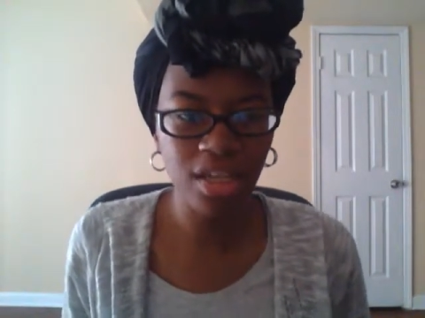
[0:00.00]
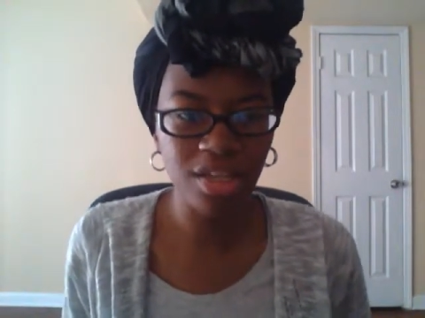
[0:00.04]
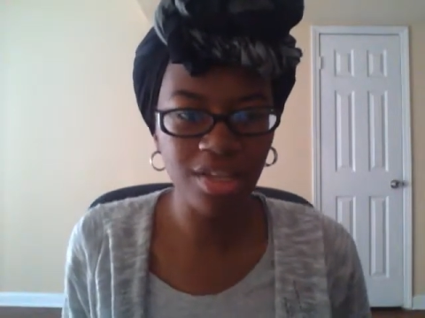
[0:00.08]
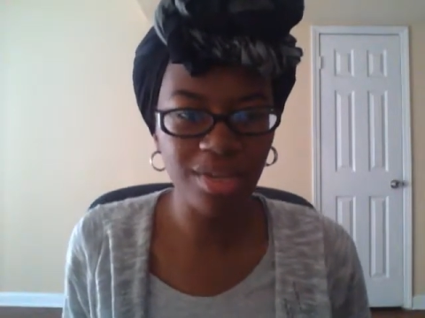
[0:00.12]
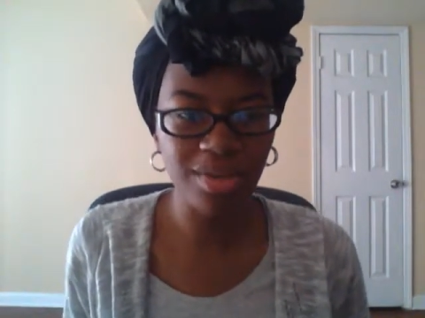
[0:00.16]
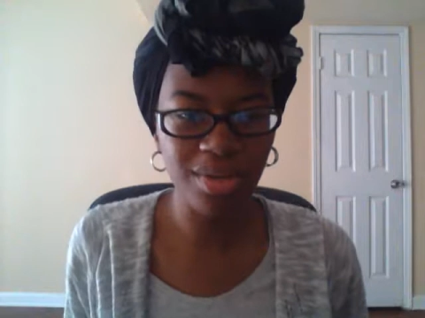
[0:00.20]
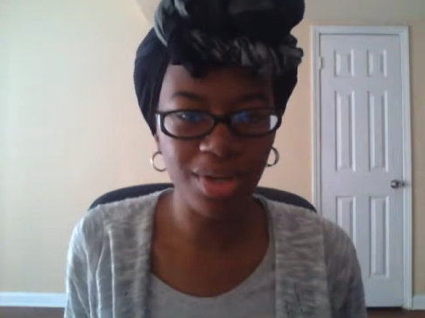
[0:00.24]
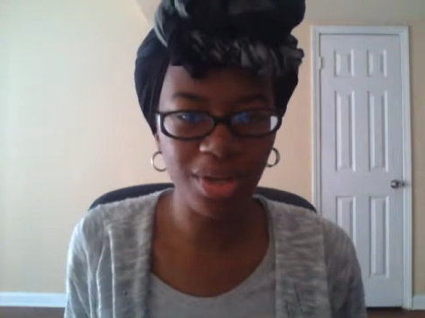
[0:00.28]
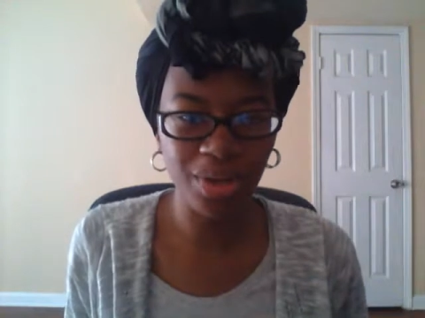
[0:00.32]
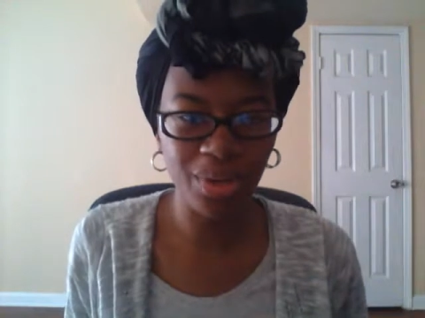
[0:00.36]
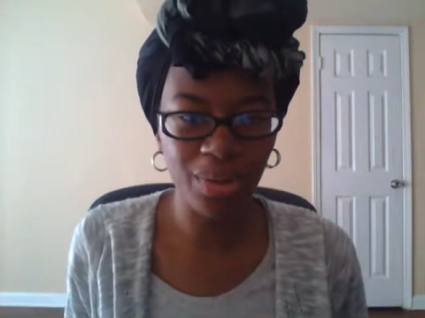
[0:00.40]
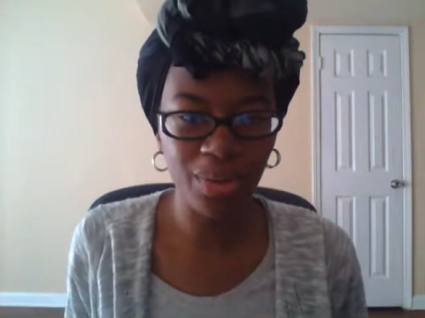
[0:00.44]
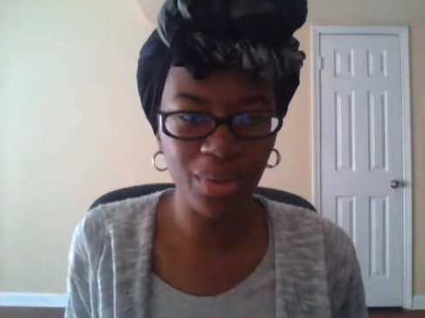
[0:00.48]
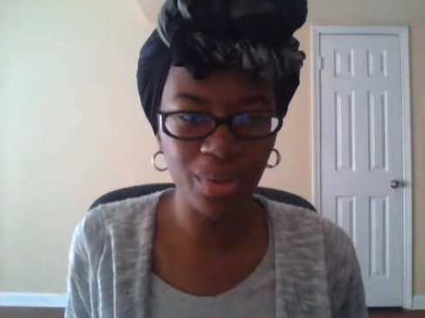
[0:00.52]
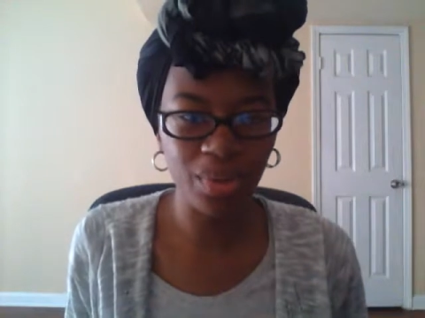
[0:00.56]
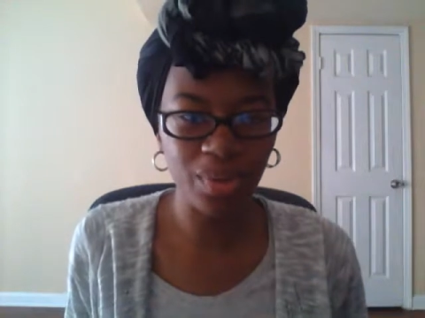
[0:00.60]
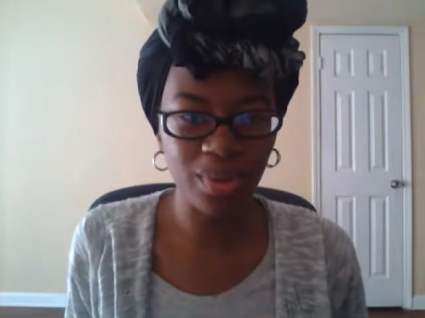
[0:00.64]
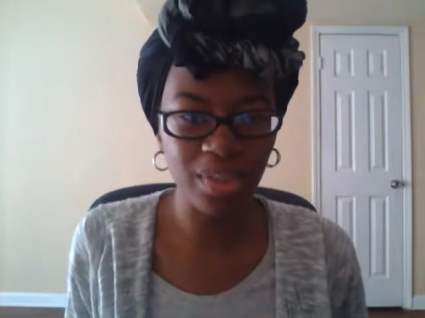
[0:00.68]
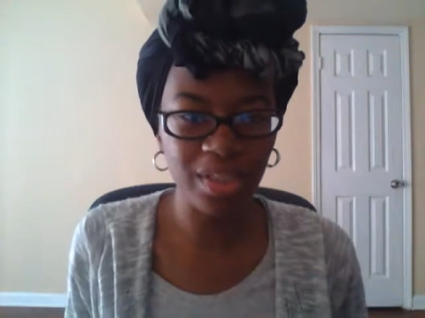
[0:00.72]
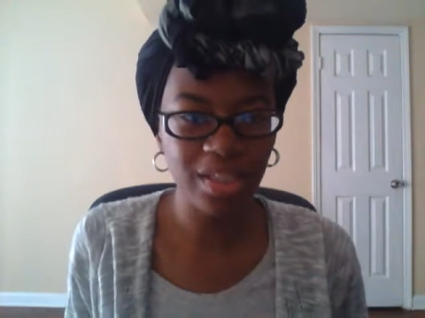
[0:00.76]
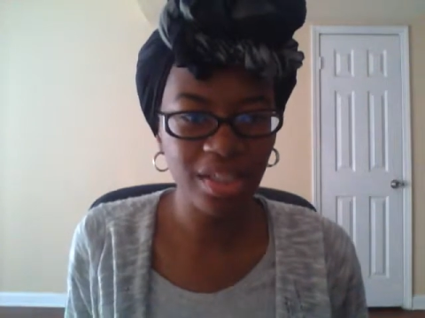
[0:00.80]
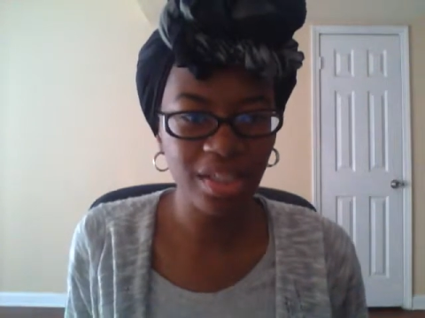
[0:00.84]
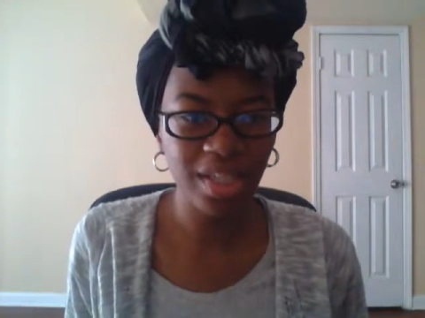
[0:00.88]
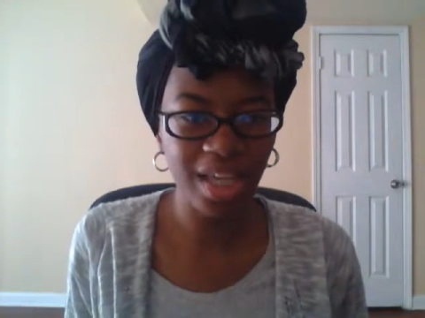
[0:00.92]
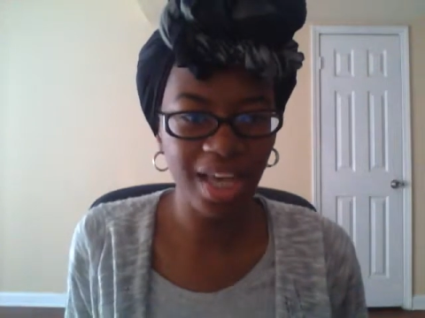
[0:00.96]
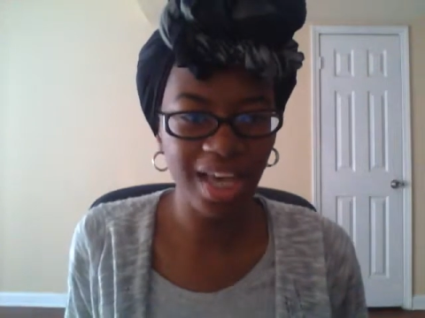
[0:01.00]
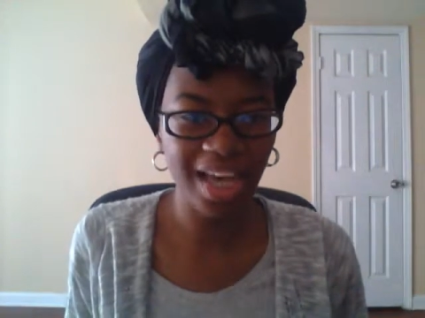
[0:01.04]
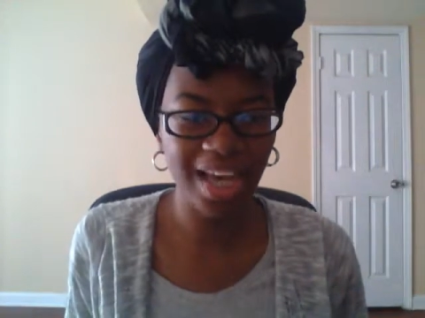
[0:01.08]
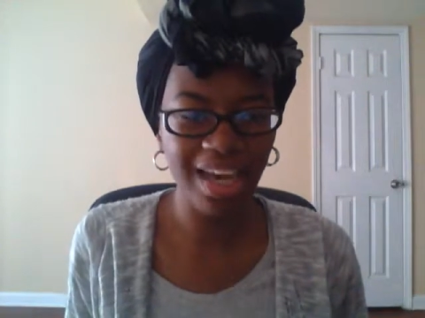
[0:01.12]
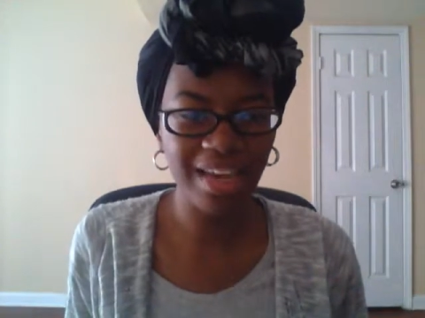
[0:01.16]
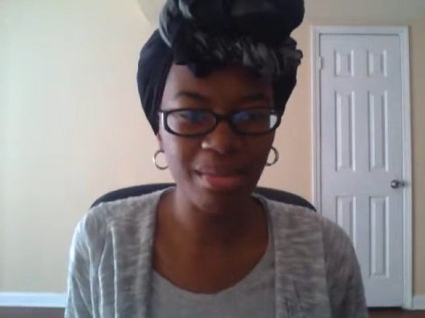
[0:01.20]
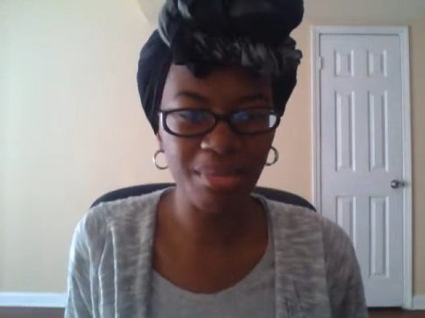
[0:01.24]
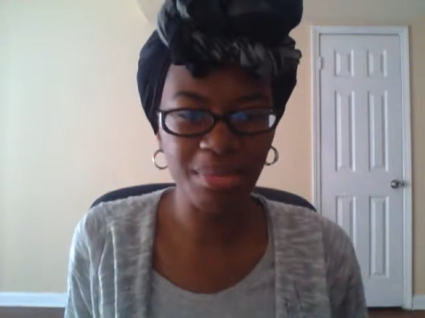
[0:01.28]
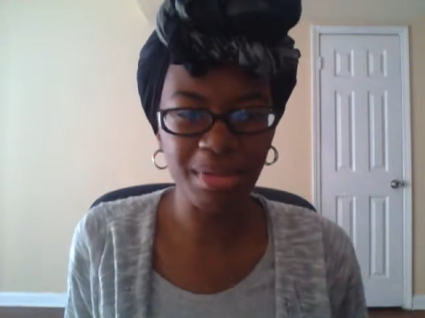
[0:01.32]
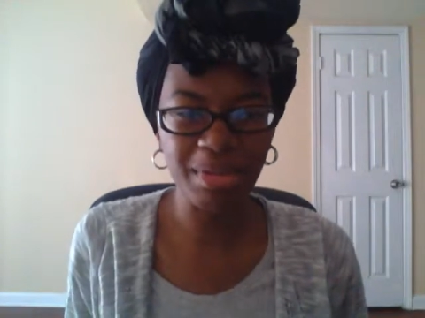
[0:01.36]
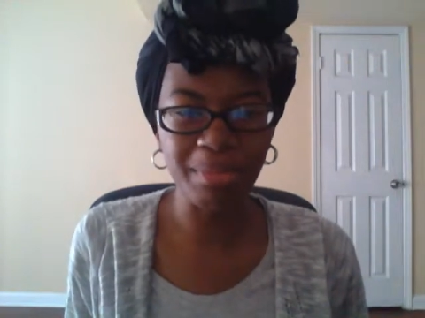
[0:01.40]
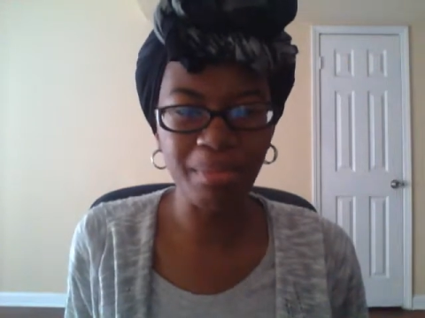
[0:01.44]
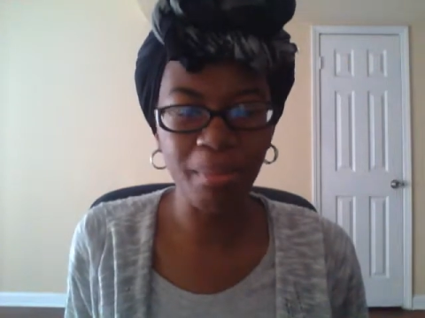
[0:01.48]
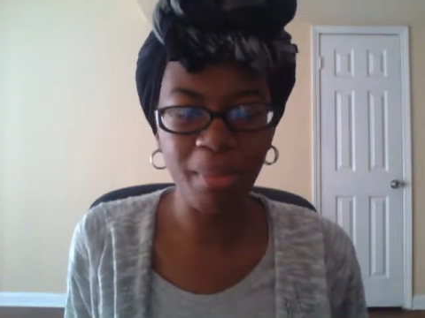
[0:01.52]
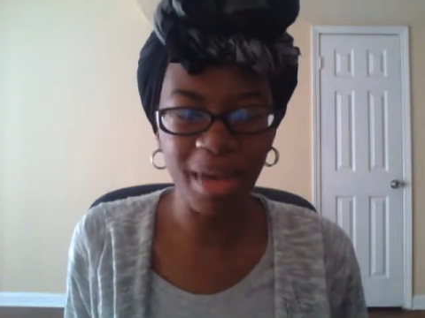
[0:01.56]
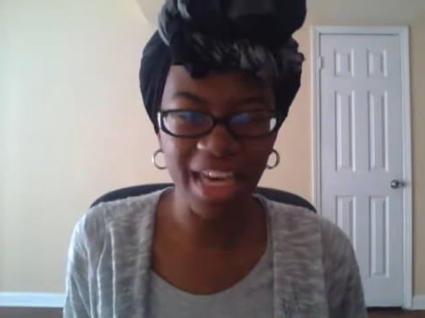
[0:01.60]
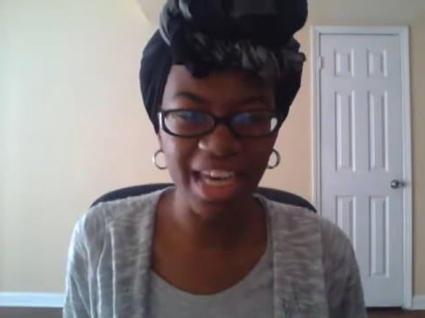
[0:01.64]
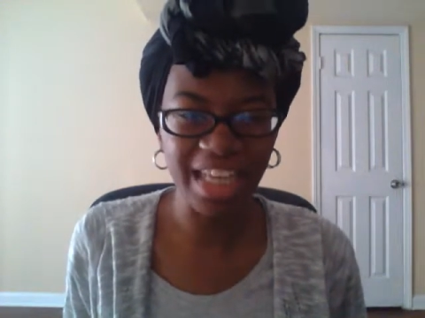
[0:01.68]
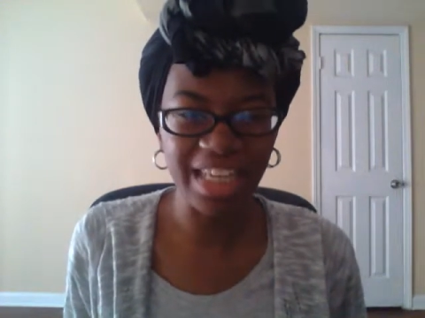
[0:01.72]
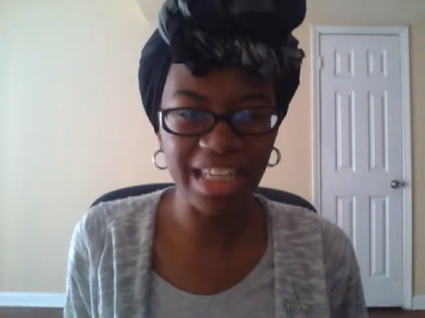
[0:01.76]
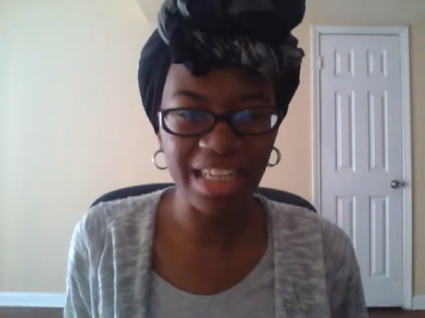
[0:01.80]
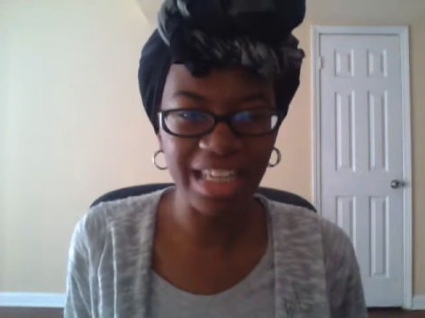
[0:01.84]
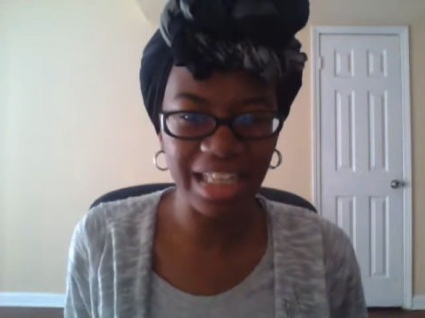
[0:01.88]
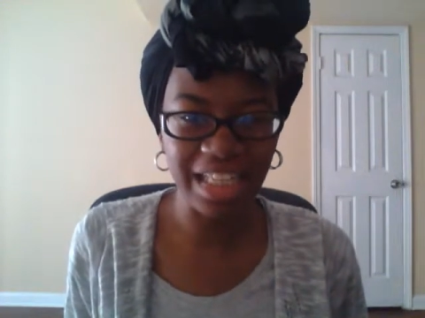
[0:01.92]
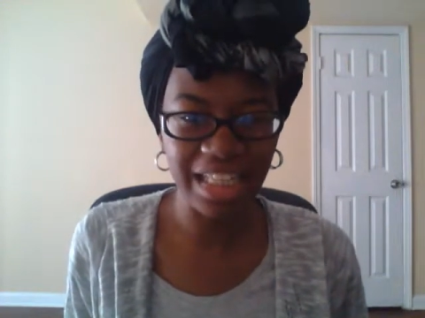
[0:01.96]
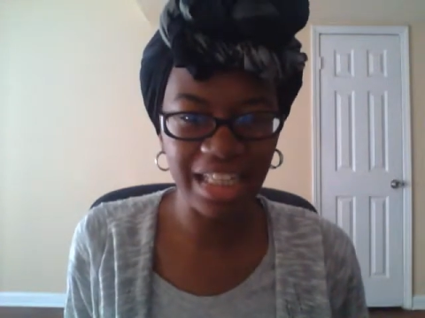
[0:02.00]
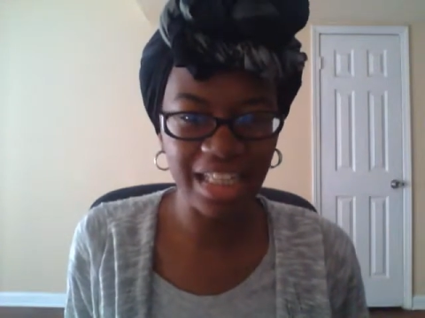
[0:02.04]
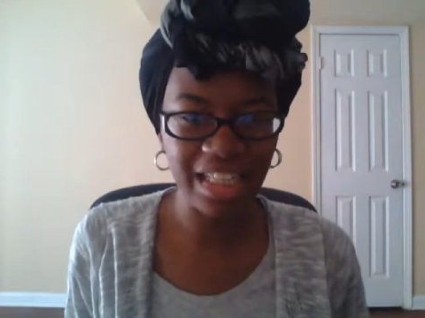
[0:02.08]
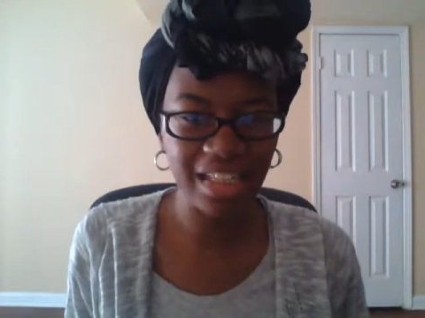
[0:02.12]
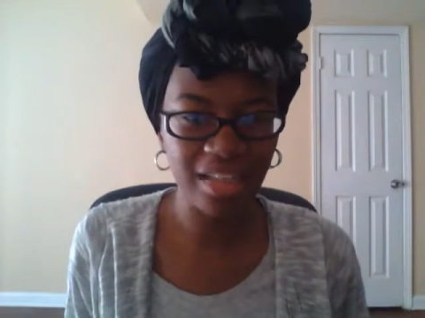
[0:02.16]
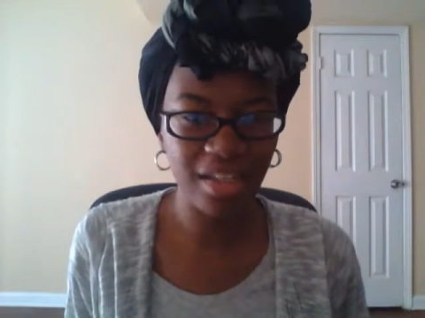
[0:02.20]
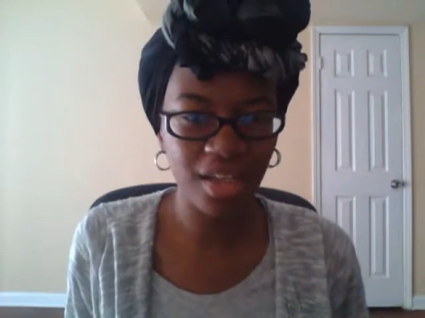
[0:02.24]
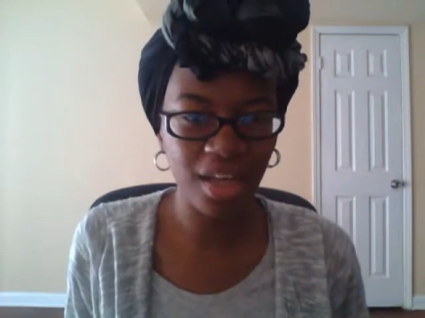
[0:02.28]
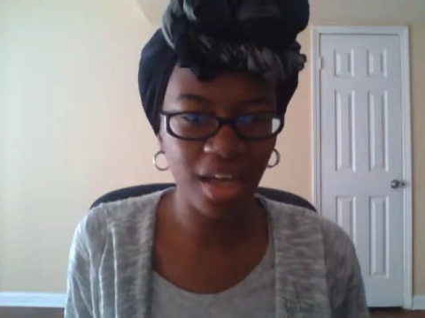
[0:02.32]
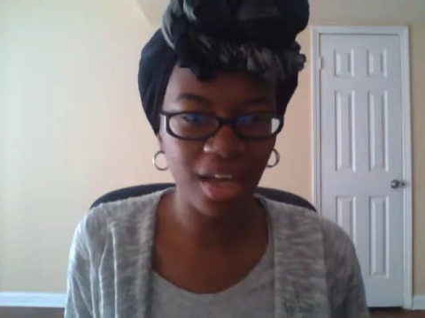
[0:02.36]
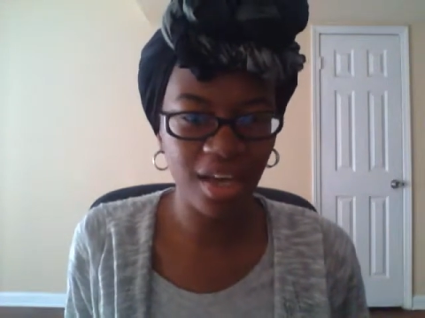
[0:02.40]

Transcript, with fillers: You know, I got to be manly.